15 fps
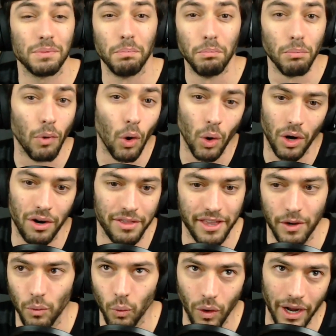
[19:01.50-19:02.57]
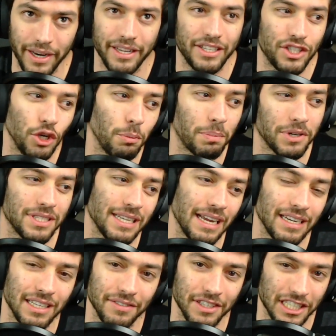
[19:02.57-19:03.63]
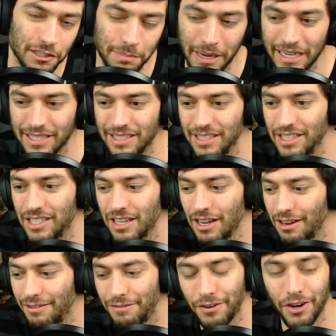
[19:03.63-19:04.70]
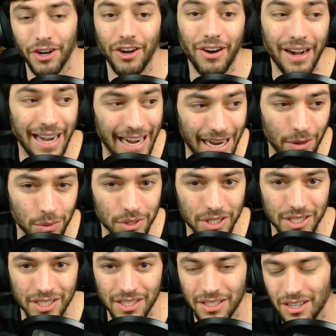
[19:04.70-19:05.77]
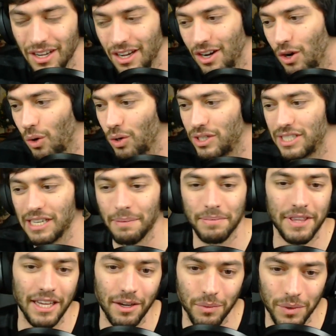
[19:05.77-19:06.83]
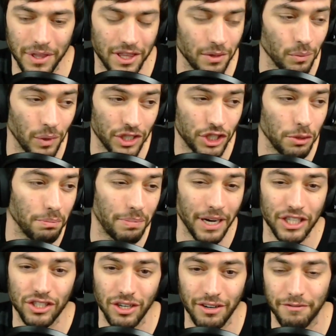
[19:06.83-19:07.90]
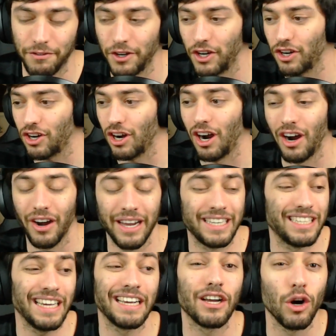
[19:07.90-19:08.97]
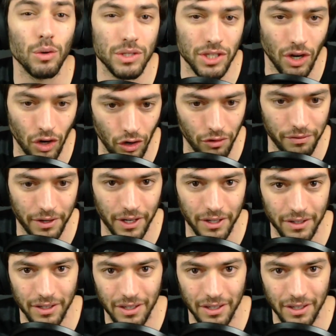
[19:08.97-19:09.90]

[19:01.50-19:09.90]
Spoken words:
more than 1 to 2% of expenses for your house. Or something with what you budgeted for your car, it goes over.